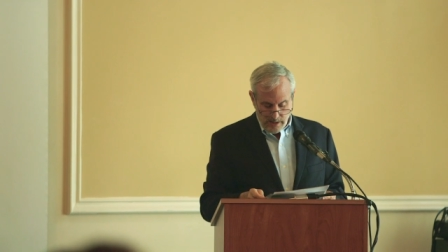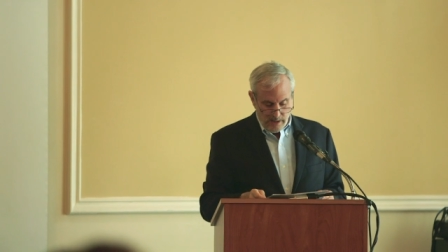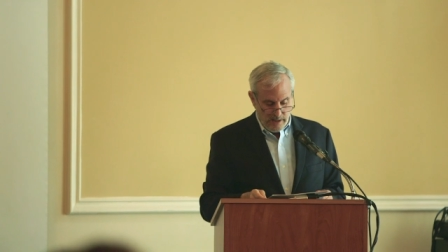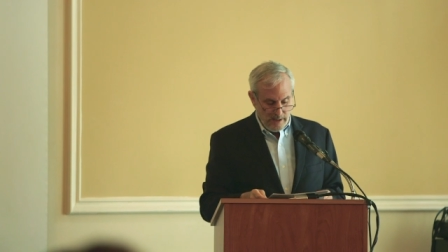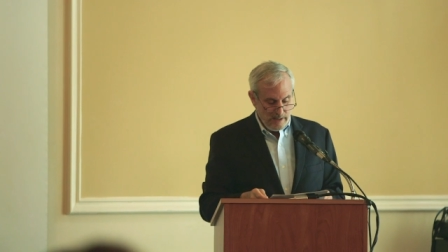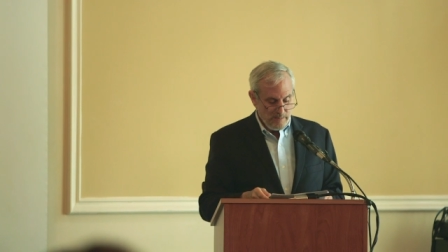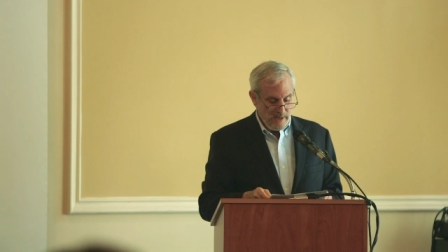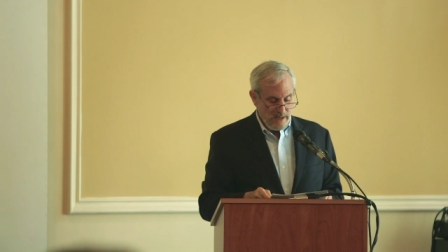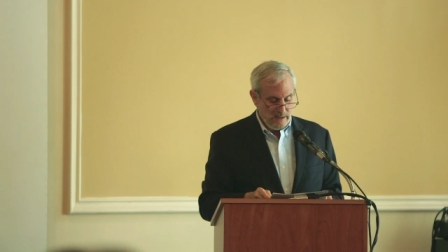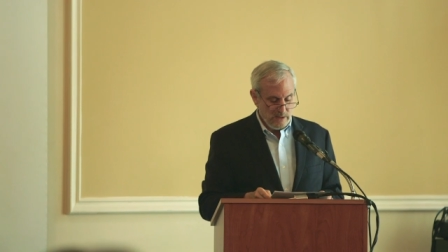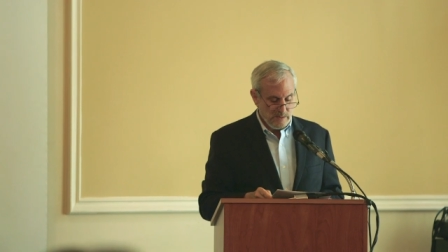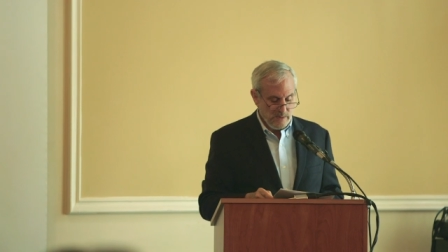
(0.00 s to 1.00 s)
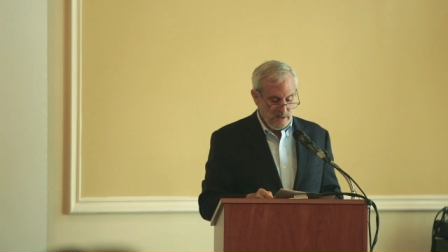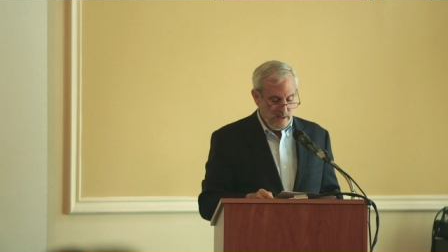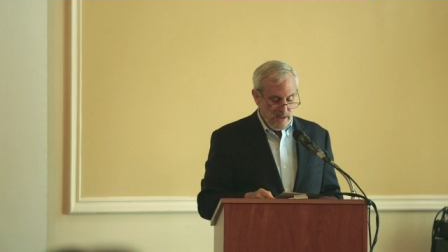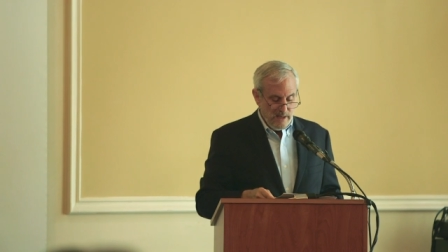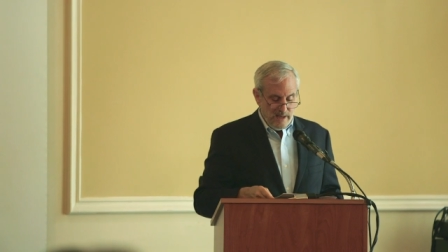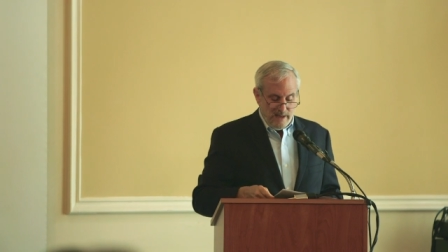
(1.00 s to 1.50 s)
uh, and management.
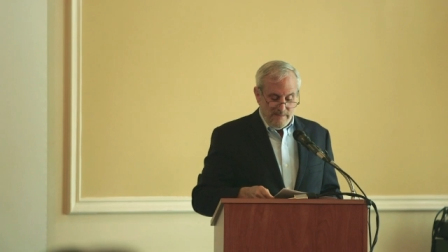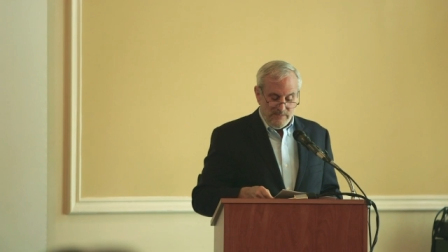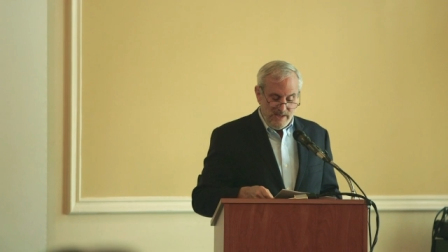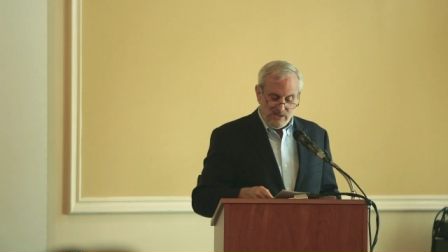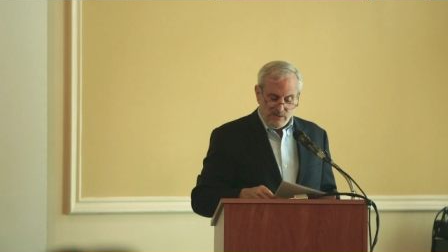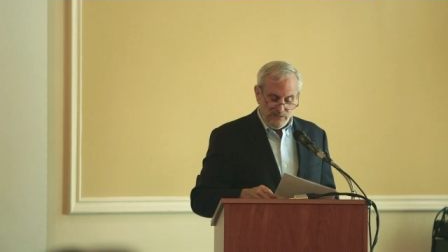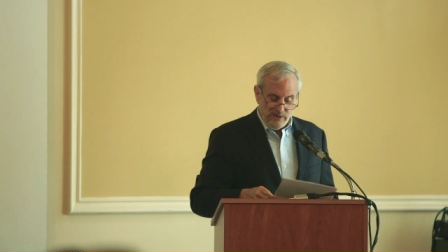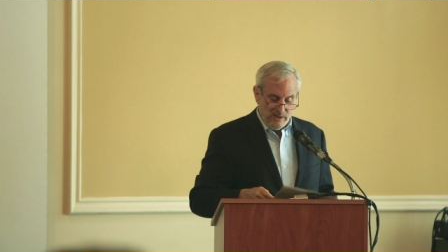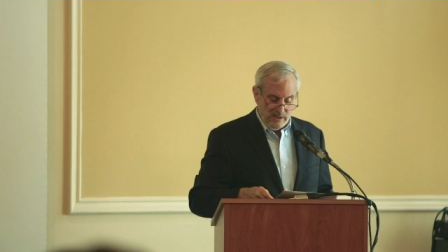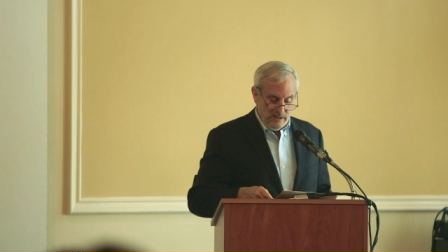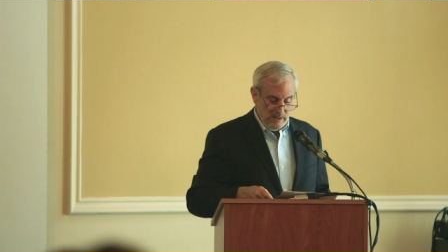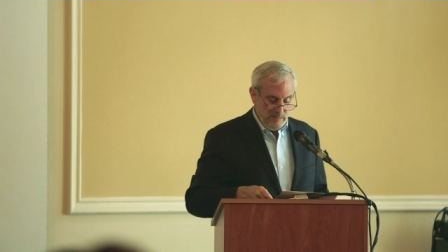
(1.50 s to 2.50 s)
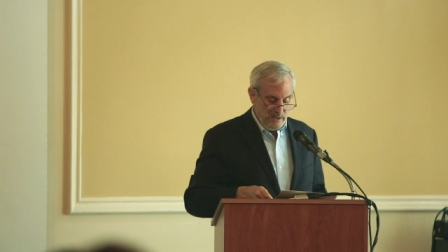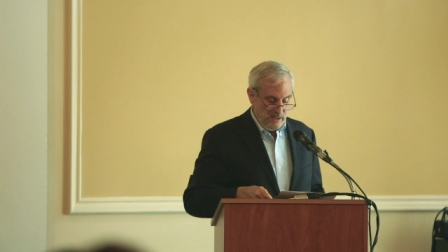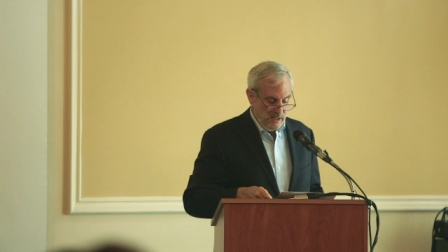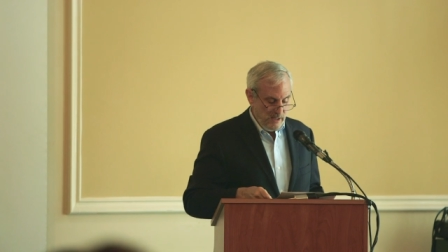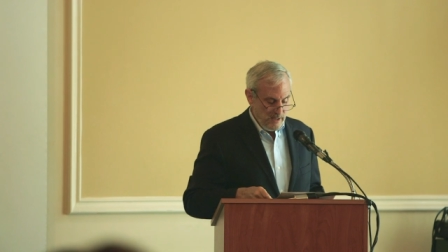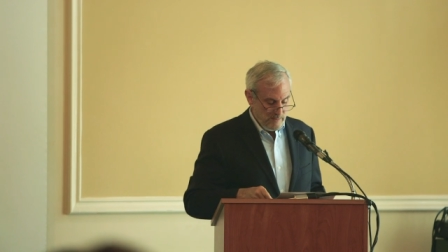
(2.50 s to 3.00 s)
These are fairly limited
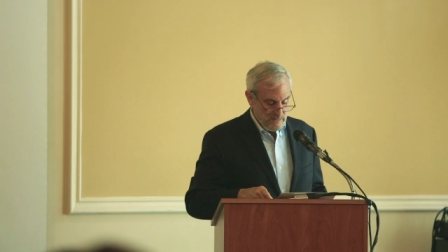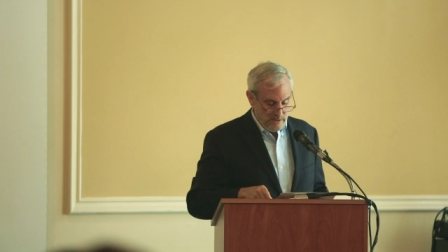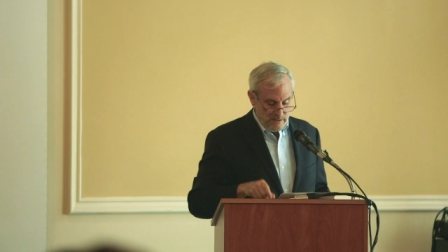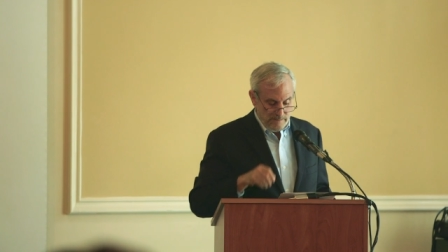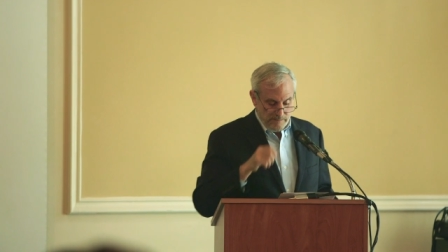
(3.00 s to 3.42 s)
claims.